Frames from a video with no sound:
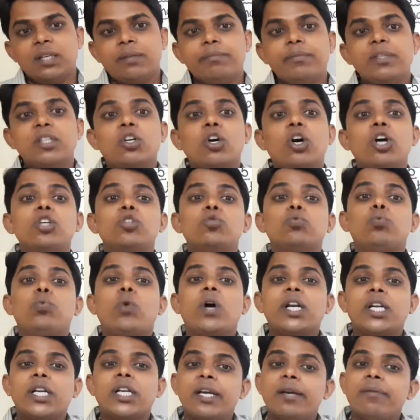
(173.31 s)
Because
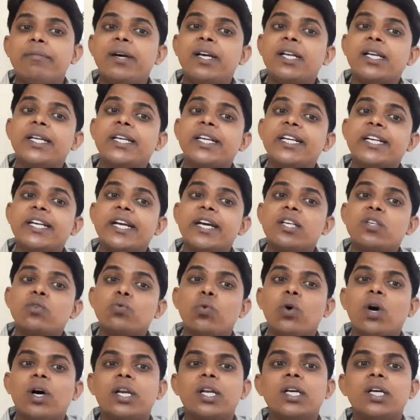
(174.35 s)
whatever He does for